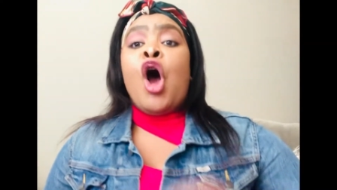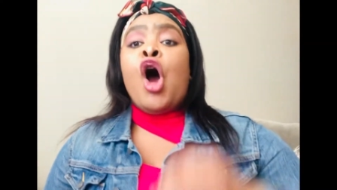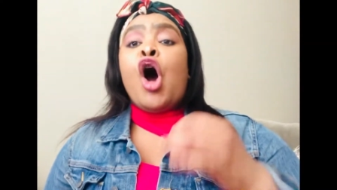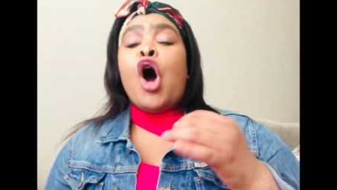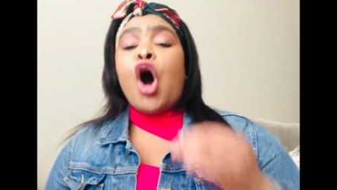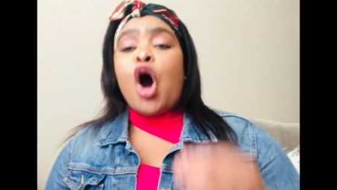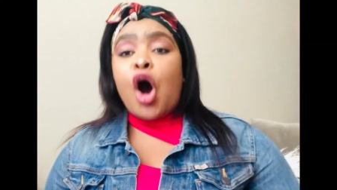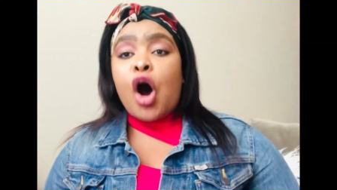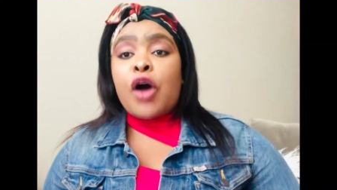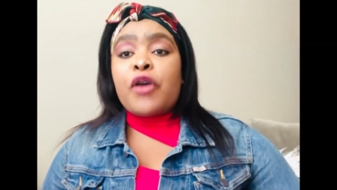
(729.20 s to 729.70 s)

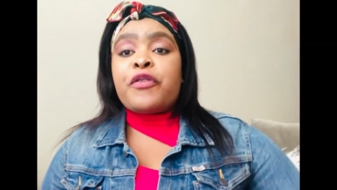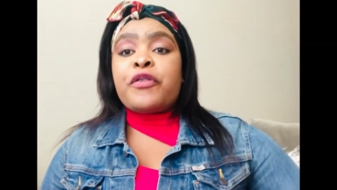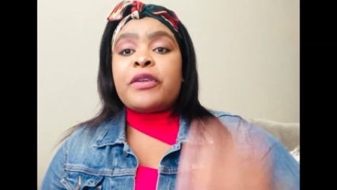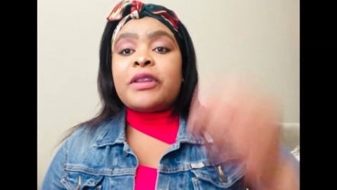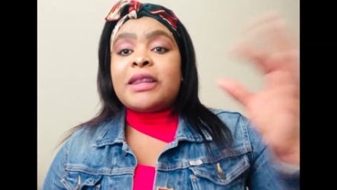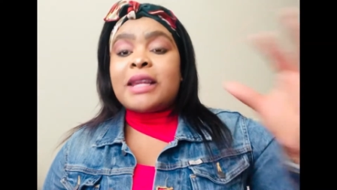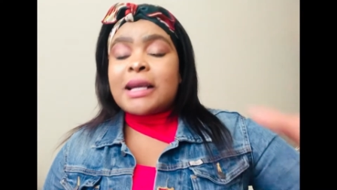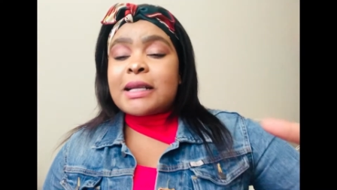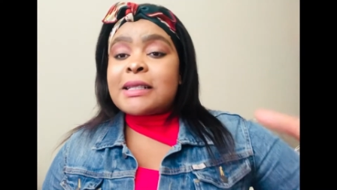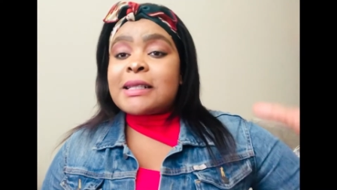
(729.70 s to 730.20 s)
of
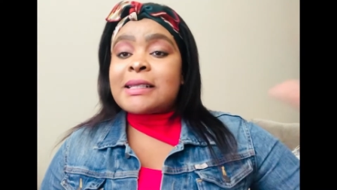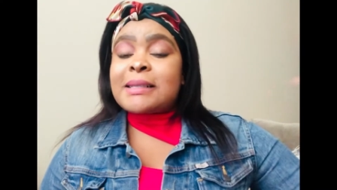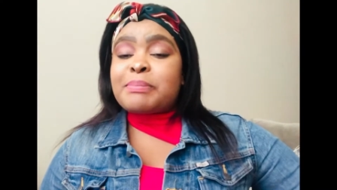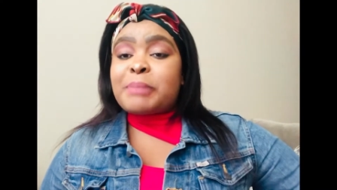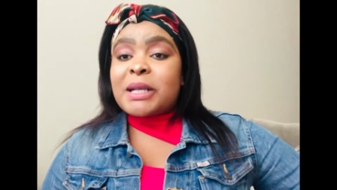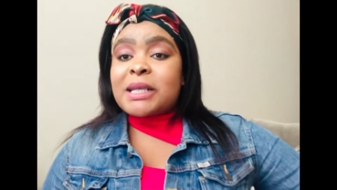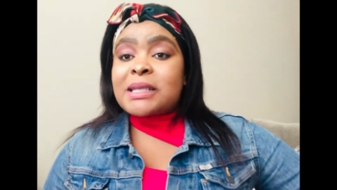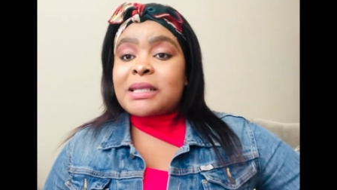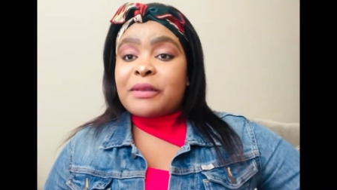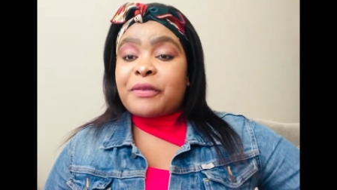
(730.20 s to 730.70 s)
that
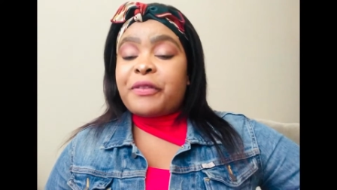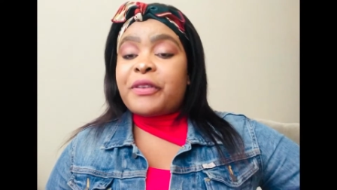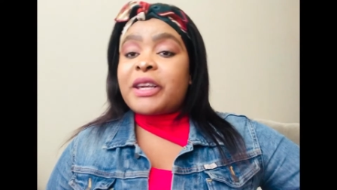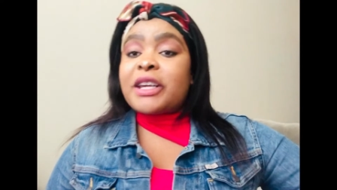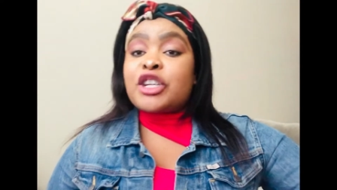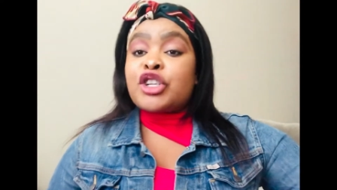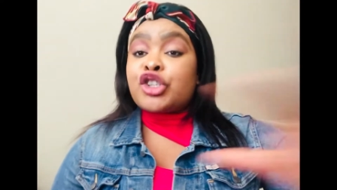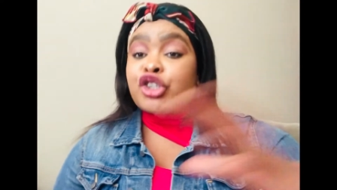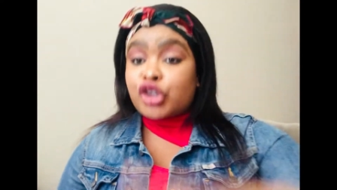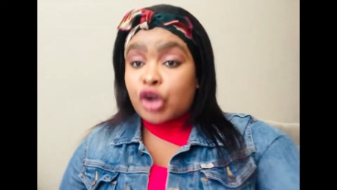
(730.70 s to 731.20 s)

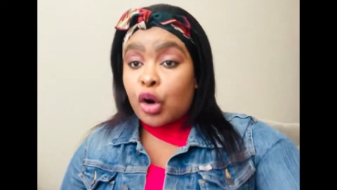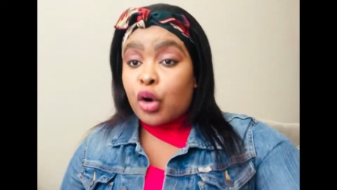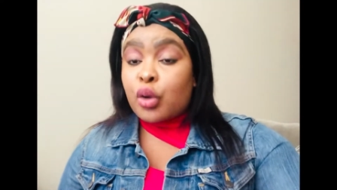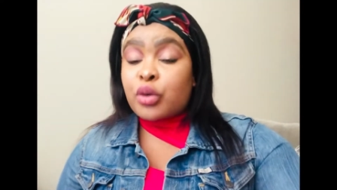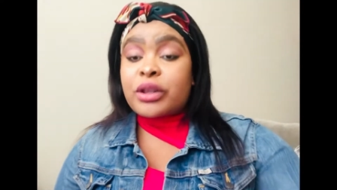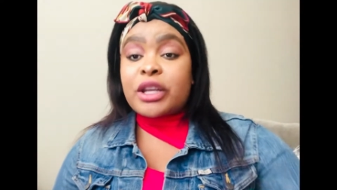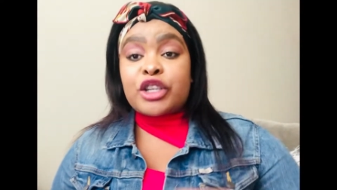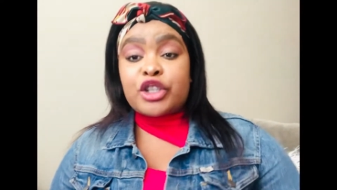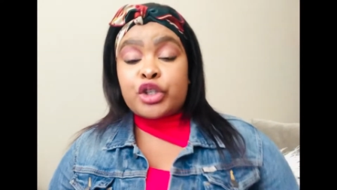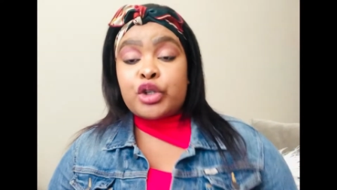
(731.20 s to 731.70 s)
specific show
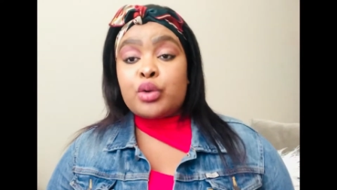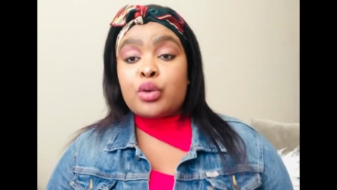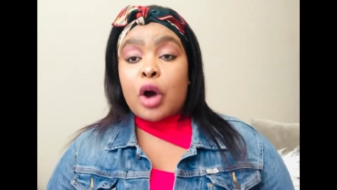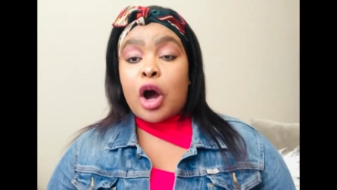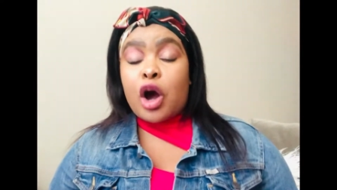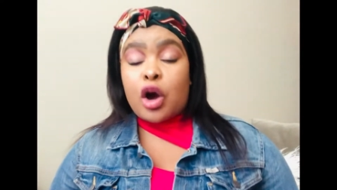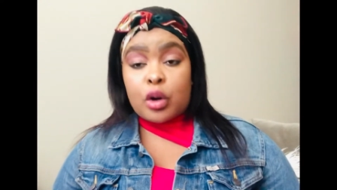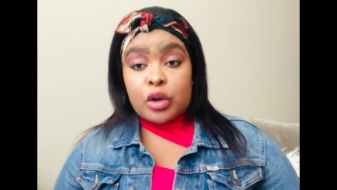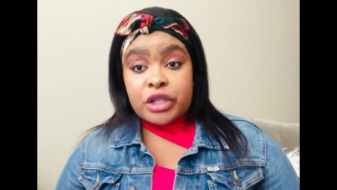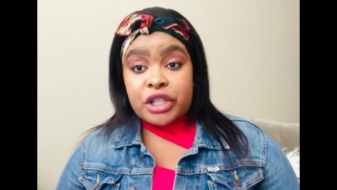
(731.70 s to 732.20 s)
that you
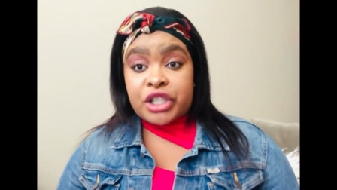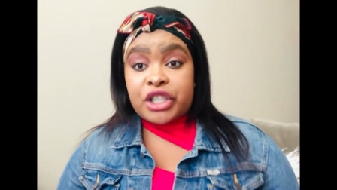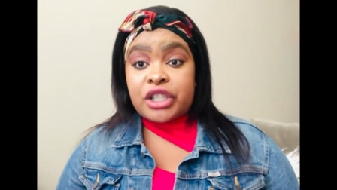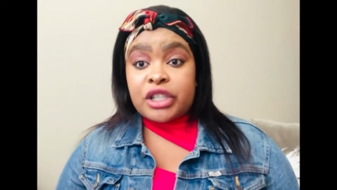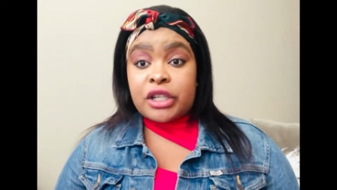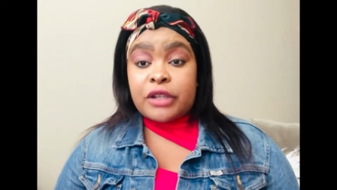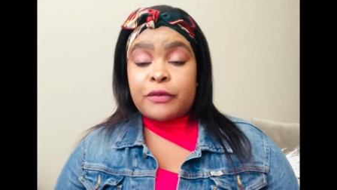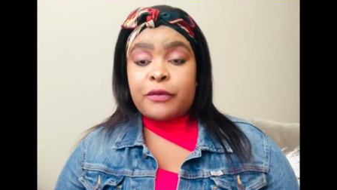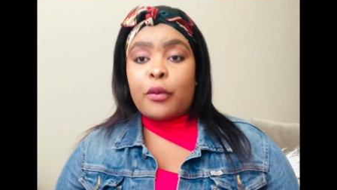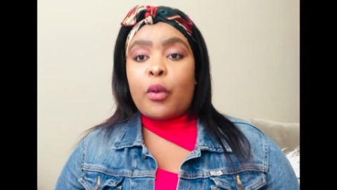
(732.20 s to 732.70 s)
are
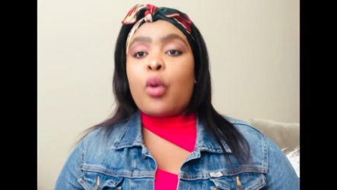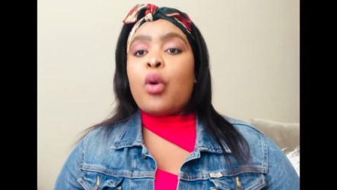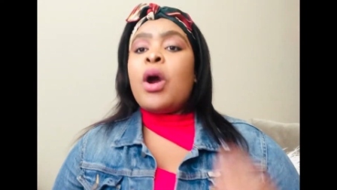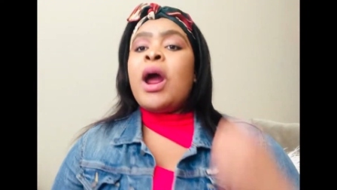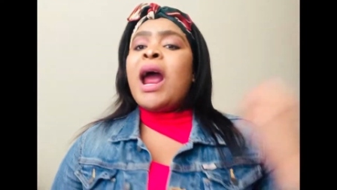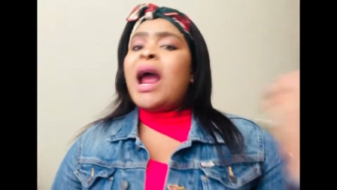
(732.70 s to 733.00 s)
auditioning for,